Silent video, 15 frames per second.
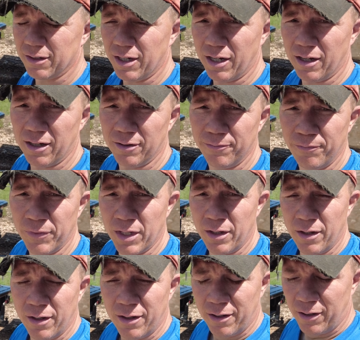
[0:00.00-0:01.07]
uh,
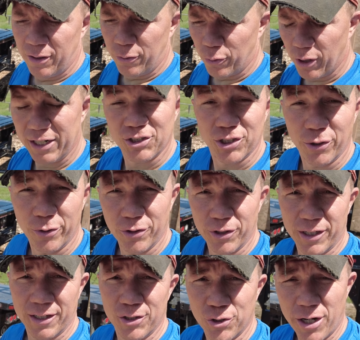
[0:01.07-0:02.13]
we're actually going to
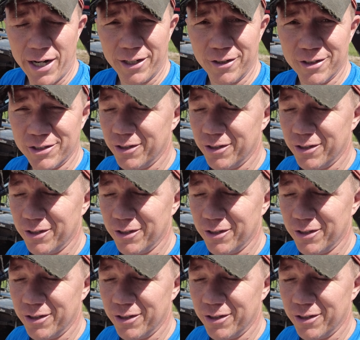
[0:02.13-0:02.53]
look at a tractor,